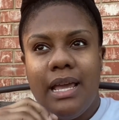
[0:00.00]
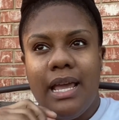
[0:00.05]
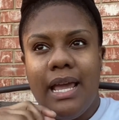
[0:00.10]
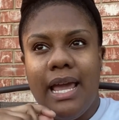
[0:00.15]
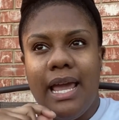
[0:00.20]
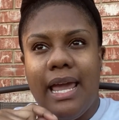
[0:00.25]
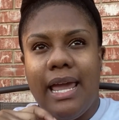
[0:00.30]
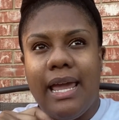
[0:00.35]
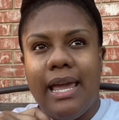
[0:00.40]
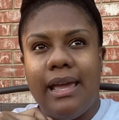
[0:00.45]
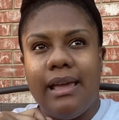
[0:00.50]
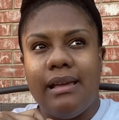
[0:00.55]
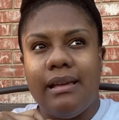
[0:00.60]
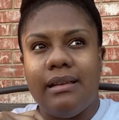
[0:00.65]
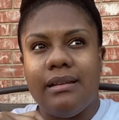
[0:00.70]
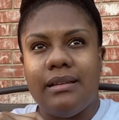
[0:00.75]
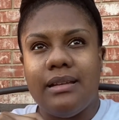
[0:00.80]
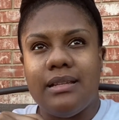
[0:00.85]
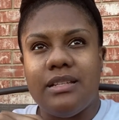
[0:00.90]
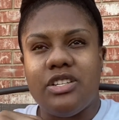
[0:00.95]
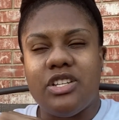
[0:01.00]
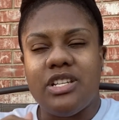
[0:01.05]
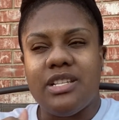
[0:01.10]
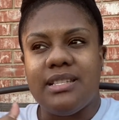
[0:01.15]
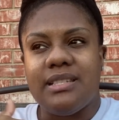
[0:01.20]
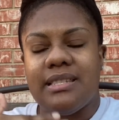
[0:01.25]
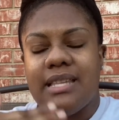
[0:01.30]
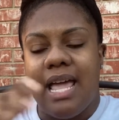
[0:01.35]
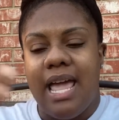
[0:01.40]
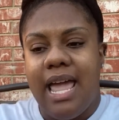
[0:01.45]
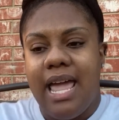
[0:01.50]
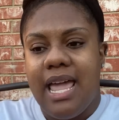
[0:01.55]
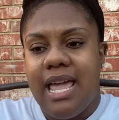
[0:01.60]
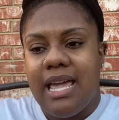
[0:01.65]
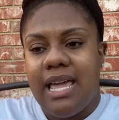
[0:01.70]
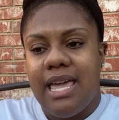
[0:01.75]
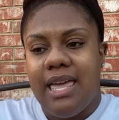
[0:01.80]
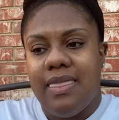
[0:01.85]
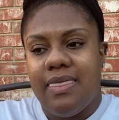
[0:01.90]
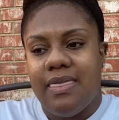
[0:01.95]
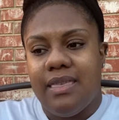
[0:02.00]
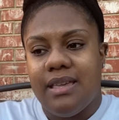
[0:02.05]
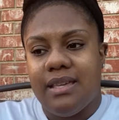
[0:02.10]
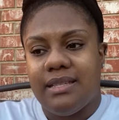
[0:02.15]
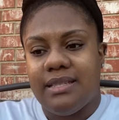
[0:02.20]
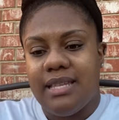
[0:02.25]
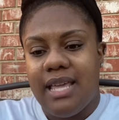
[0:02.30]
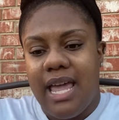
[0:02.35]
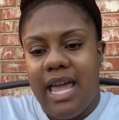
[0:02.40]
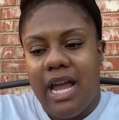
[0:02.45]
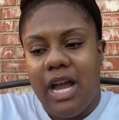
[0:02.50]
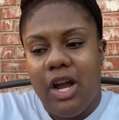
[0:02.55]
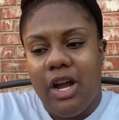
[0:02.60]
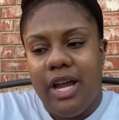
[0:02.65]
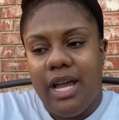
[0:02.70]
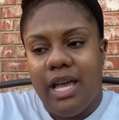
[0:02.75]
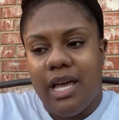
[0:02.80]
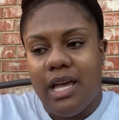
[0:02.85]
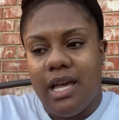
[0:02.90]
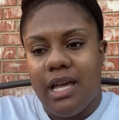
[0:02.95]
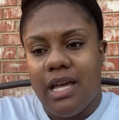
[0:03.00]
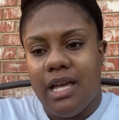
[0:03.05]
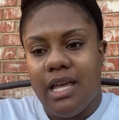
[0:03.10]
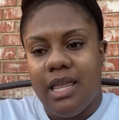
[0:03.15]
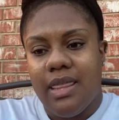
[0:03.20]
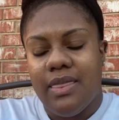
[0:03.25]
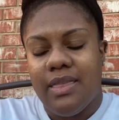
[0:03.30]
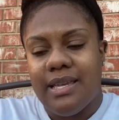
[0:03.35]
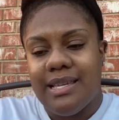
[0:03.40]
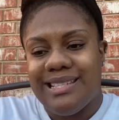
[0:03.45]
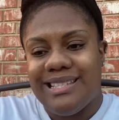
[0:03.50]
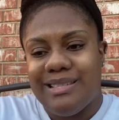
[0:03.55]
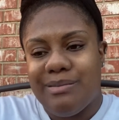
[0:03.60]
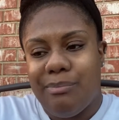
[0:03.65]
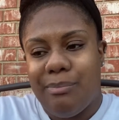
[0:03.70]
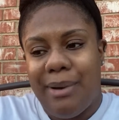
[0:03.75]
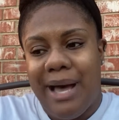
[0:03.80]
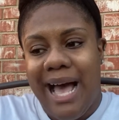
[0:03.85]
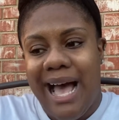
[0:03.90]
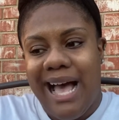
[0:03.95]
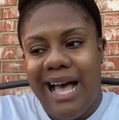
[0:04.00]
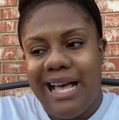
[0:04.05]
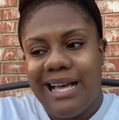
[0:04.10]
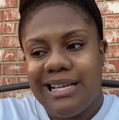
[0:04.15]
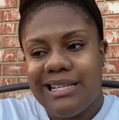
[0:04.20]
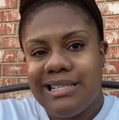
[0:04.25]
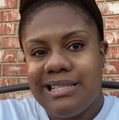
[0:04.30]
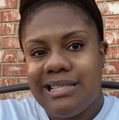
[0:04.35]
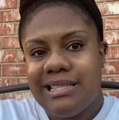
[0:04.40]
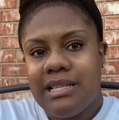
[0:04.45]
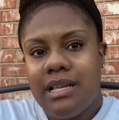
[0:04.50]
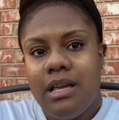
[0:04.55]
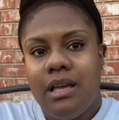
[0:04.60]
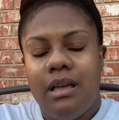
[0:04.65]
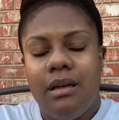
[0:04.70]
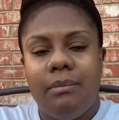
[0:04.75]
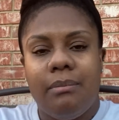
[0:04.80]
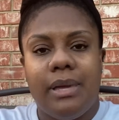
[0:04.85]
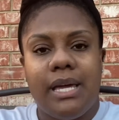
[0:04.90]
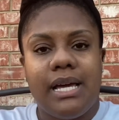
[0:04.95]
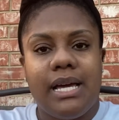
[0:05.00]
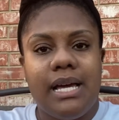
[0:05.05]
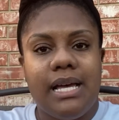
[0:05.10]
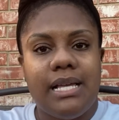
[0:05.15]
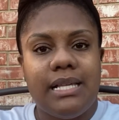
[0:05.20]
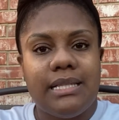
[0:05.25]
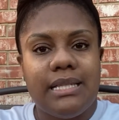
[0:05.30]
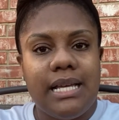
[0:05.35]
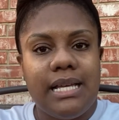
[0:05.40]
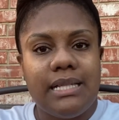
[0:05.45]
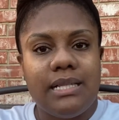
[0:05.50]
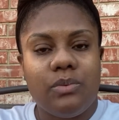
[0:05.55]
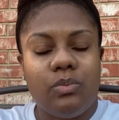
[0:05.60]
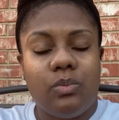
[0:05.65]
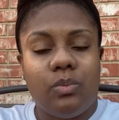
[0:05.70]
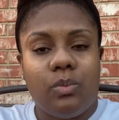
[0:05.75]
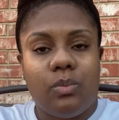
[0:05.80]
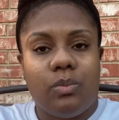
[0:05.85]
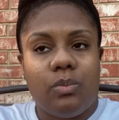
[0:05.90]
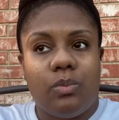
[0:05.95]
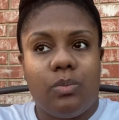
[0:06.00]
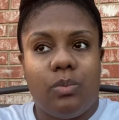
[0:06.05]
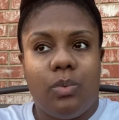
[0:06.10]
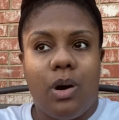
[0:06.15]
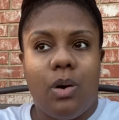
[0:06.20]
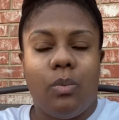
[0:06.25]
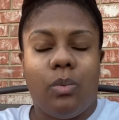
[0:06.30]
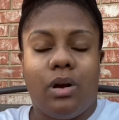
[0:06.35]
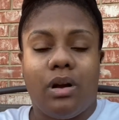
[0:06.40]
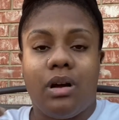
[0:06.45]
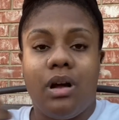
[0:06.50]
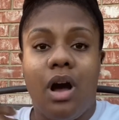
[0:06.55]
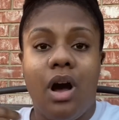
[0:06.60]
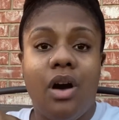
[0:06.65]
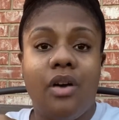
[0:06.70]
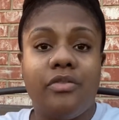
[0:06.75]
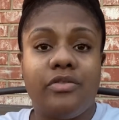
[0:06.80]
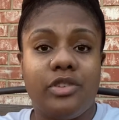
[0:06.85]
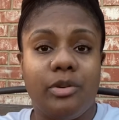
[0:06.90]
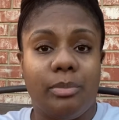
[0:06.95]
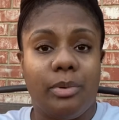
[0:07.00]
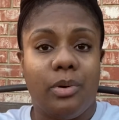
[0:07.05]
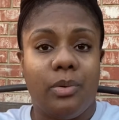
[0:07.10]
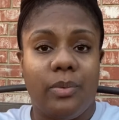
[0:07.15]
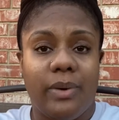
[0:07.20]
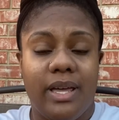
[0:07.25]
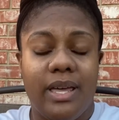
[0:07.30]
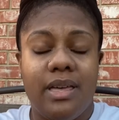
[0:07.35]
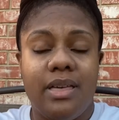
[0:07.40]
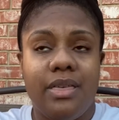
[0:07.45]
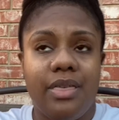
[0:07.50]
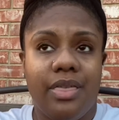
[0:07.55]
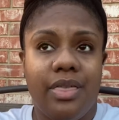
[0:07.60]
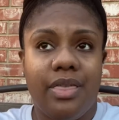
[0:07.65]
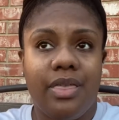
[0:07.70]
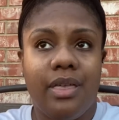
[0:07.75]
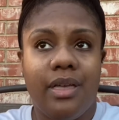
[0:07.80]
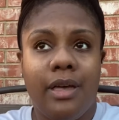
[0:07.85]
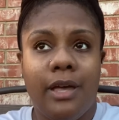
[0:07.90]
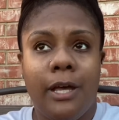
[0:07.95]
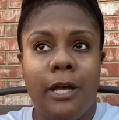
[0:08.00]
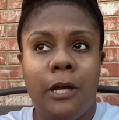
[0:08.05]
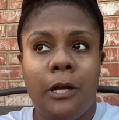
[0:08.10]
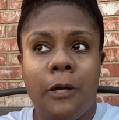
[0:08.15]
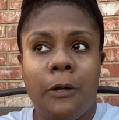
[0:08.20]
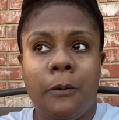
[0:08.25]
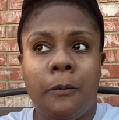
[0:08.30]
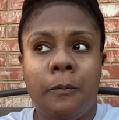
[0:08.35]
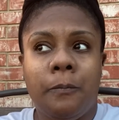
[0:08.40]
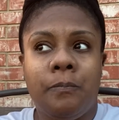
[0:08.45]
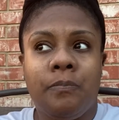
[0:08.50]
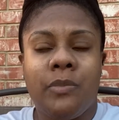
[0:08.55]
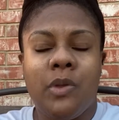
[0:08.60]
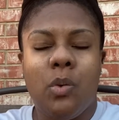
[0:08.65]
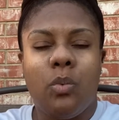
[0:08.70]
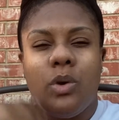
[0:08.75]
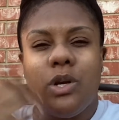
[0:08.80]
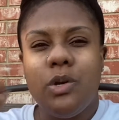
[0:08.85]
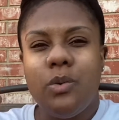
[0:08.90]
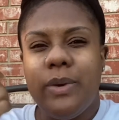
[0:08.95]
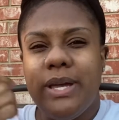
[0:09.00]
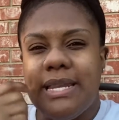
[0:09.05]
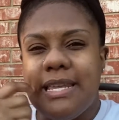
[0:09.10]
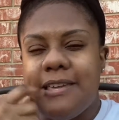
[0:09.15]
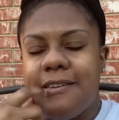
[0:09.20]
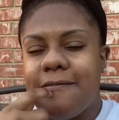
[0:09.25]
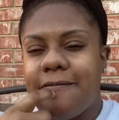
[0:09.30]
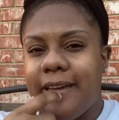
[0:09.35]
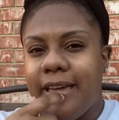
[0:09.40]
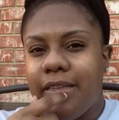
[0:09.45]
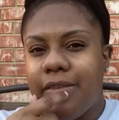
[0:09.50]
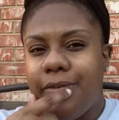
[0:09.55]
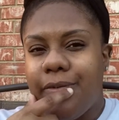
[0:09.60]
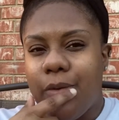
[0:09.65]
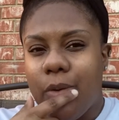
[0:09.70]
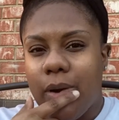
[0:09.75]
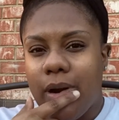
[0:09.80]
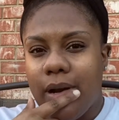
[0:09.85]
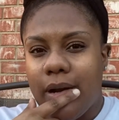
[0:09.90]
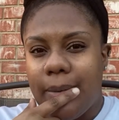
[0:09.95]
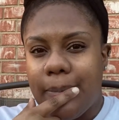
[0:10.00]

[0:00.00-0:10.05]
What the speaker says: and just staying in this area, this box, because that's what we're comfortable with, what do we need faith for?